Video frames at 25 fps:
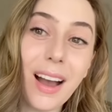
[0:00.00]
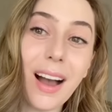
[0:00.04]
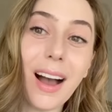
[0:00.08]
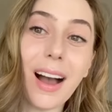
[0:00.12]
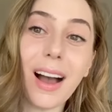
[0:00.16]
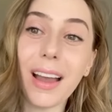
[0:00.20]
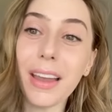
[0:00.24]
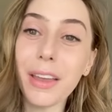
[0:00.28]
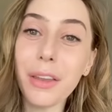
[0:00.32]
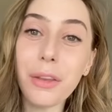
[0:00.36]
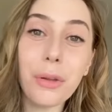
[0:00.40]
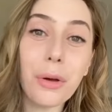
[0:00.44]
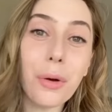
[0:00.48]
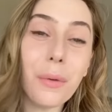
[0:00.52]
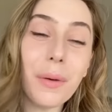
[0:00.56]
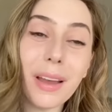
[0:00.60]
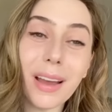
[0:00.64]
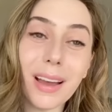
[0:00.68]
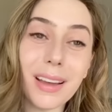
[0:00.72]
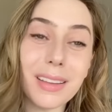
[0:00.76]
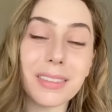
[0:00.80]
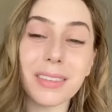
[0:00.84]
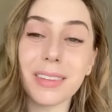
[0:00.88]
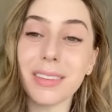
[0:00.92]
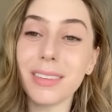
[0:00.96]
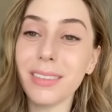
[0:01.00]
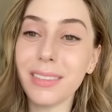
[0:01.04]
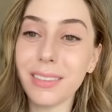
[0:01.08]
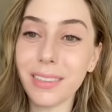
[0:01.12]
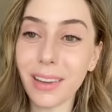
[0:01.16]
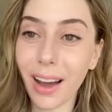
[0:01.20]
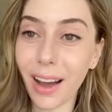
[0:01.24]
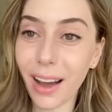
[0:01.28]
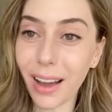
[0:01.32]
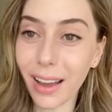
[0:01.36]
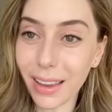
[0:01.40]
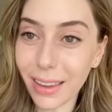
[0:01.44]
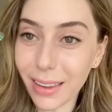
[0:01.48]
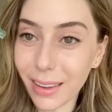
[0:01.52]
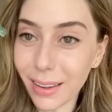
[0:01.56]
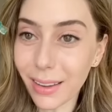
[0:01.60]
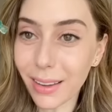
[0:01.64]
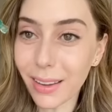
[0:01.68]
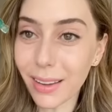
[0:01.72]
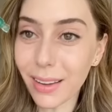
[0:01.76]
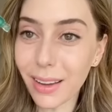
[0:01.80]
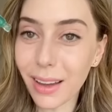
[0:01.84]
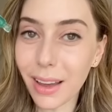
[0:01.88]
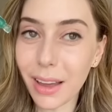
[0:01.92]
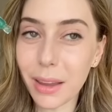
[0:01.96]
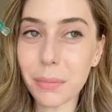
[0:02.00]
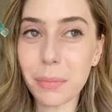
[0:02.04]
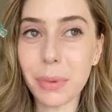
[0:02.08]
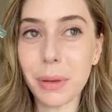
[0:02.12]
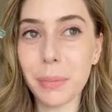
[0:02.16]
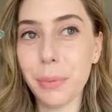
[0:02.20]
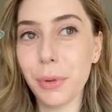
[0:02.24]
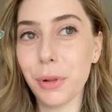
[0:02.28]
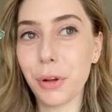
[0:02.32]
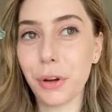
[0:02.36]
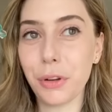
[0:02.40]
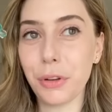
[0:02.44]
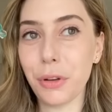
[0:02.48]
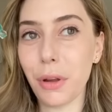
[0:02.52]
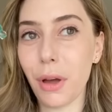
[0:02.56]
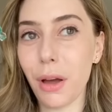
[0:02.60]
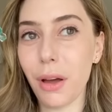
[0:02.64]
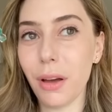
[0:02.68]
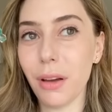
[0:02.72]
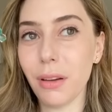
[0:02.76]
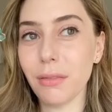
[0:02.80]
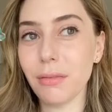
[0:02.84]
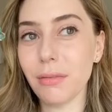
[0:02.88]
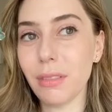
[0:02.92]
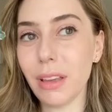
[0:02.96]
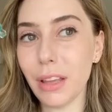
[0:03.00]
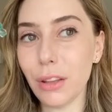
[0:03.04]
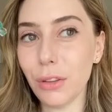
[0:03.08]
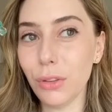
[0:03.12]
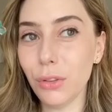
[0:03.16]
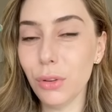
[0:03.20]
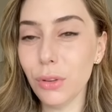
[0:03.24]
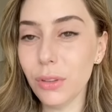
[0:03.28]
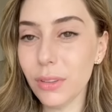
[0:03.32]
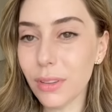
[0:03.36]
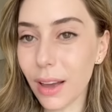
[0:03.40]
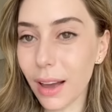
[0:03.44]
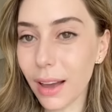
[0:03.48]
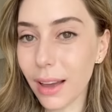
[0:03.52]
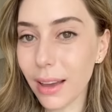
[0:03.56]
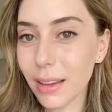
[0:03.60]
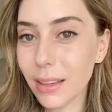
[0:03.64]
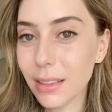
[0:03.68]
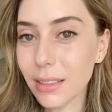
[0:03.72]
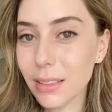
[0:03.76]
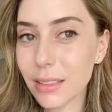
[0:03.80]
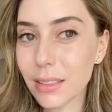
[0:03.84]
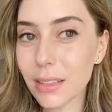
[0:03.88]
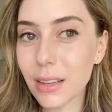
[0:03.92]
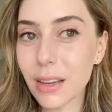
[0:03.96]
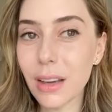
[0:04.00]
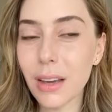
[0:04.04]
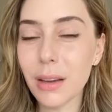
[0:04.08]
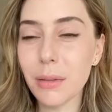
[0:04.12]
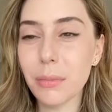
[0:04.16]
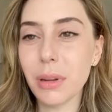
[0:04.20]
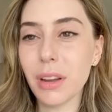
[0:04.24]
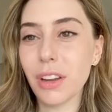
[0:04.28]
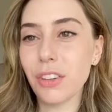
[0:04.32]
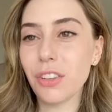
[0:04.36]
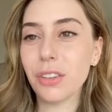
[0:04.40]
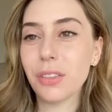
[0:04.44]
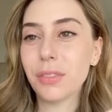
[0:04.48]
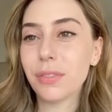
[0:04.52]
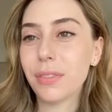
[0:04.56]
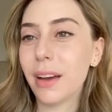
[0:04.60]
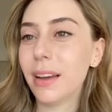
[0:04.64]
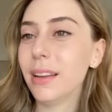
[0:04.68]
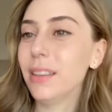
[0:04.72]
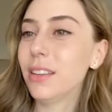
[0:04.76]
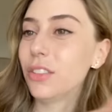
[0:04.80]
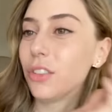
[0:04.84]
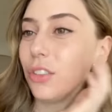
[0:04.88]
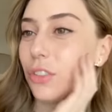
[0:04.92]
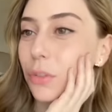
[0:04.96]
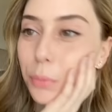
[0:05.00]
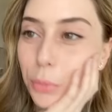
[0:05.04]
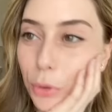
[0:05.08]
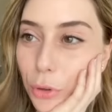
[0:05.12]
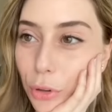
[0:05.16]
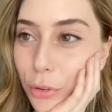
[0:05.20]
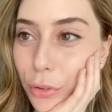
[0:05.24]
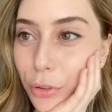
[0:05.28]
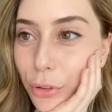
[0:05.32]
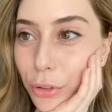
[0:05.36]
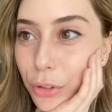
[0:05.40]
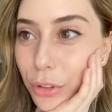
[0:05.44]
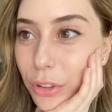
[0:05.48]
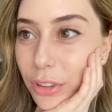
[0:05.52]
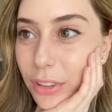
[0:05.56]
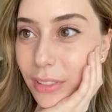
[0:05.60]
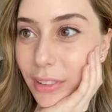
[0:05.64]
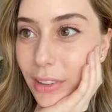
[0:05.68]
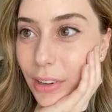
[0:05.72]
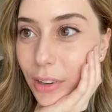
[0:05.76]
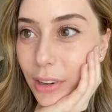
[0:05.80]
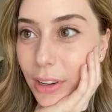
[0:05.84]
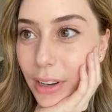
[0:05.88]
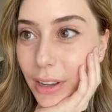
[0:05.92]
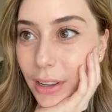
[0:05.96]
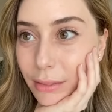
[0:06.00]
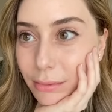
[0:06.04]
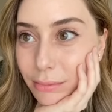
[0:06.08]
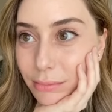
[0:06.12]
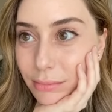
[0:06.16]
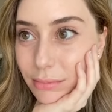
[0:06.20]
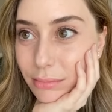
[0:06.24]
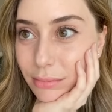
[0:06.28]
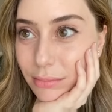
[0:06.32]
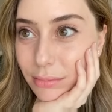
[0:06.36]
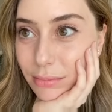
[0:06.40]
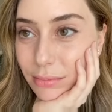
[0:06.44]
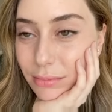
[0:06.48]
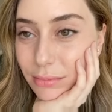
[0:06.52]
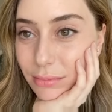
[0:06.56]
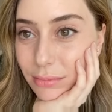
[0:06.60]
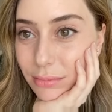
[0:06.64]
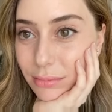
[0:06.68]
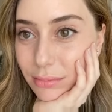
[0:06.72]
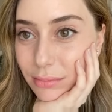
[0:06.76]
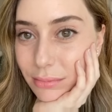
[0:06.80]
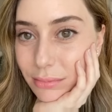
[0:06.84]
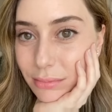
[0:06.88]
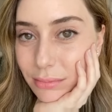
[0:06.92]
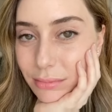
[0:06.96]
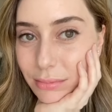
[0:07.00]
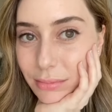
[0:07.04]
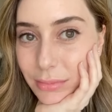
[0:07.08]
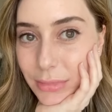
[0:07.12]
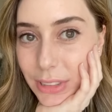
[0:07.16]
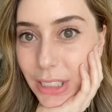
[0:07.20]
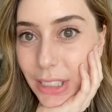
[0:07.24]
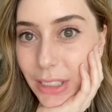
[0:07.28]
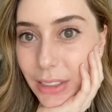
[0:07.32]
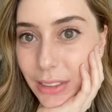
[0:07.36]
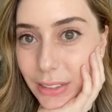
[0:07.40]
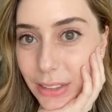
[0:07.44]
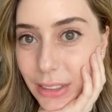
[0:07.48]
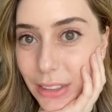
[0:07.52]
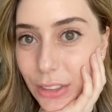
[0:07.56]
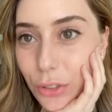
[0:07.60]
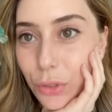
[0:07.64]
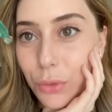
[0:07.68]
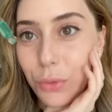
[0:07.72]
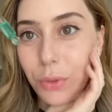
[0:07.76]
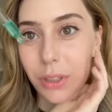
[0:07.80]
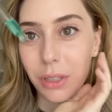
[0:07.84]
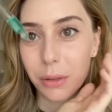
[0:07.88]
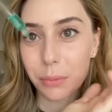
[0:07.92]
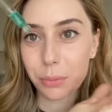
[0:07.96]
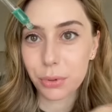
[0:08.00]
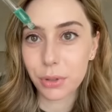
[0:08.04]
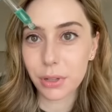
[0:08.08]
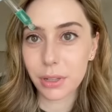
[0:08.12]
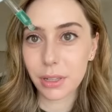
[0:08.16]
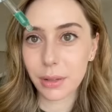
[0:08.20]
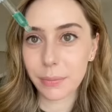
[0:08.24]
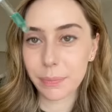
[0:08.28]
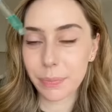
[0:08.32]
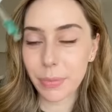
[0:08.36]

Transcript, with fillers: I know it has a dye and people are not into dyes, but I just find it just beautiful to stare at. Like it's really pretty